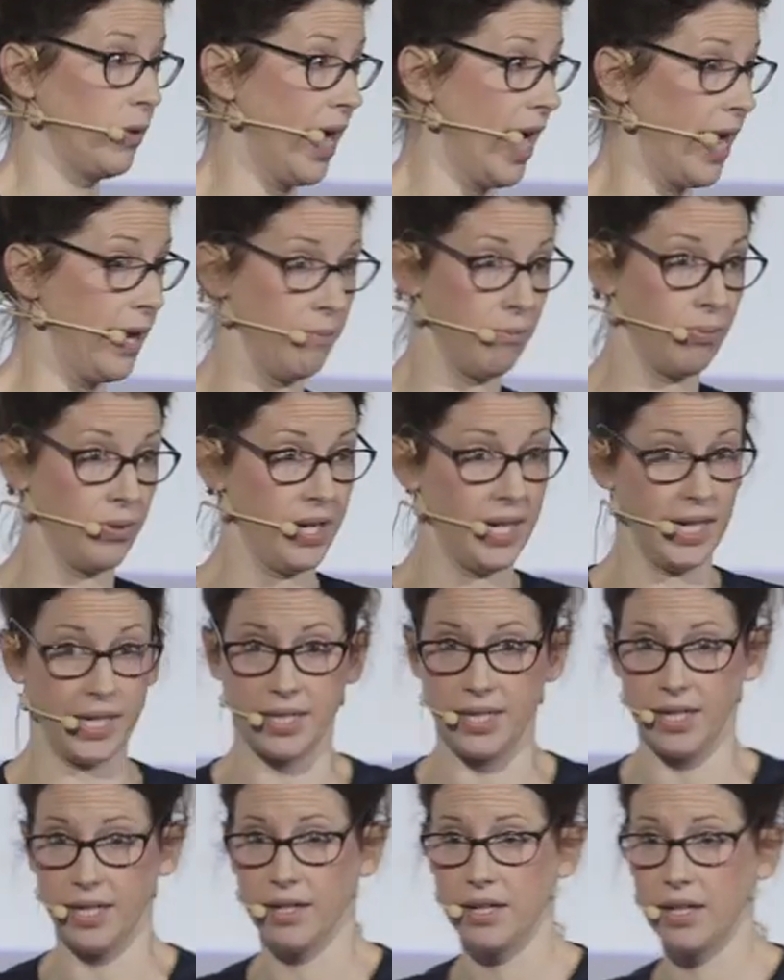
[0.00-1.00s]
hadn't
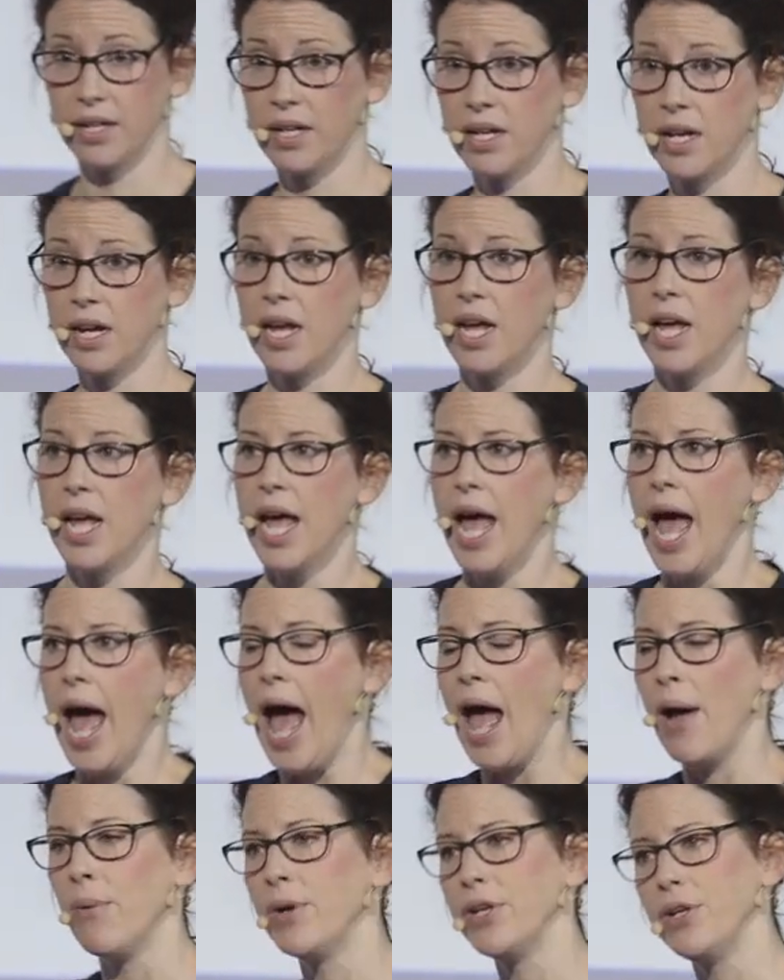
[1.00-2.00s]
predicted.
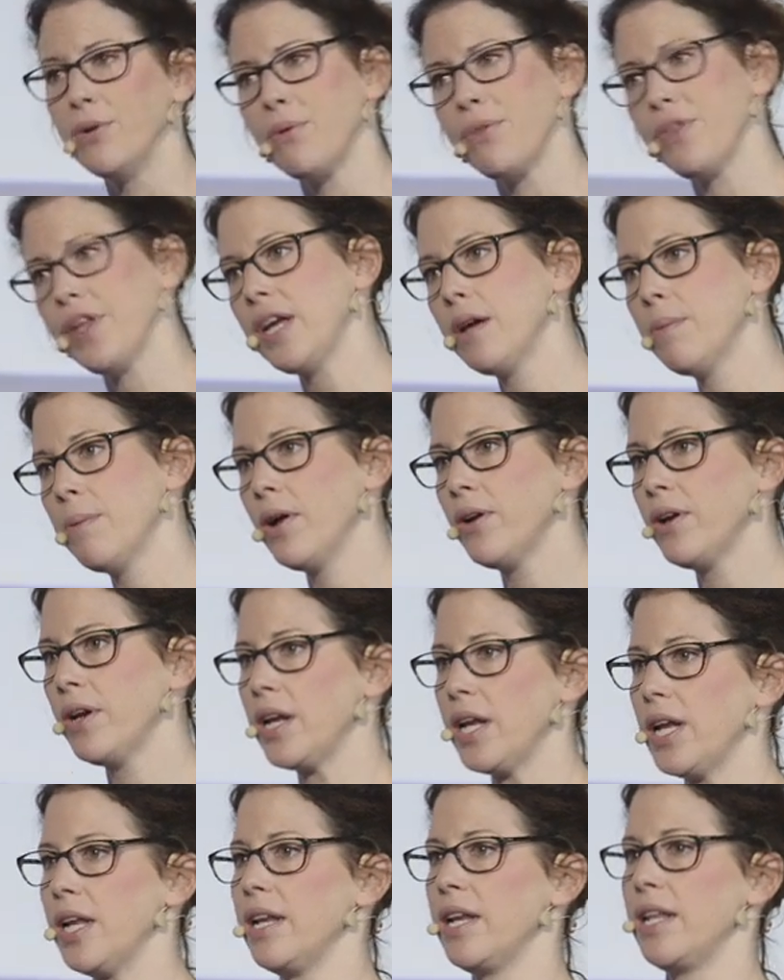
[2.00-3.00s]
And when you think about
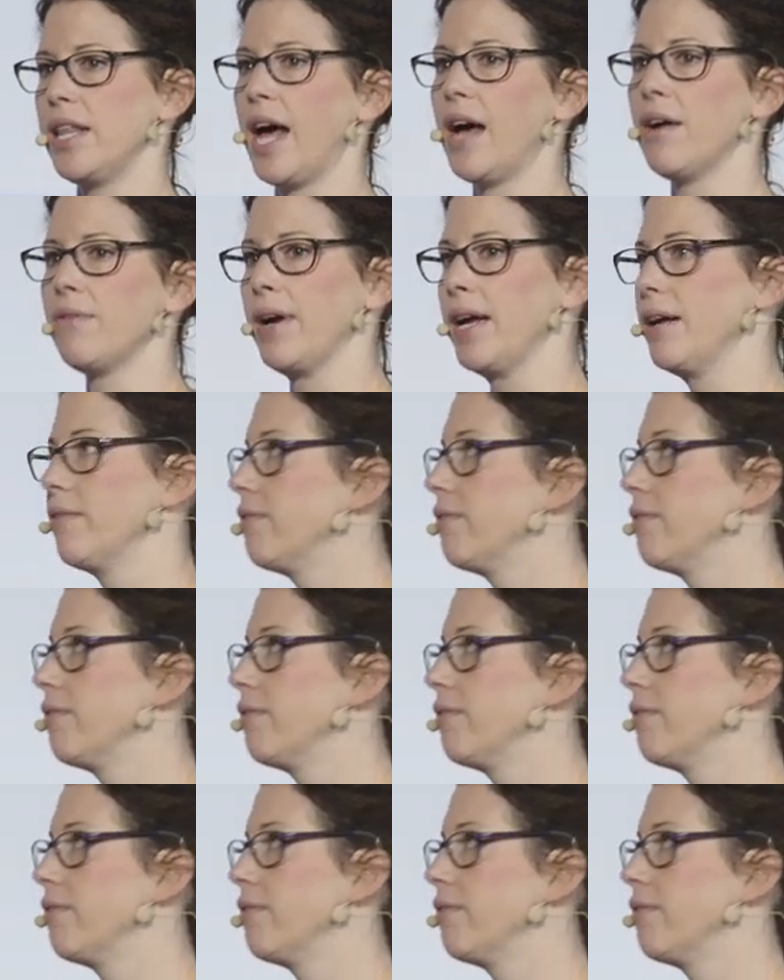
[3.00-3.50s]
it in that way,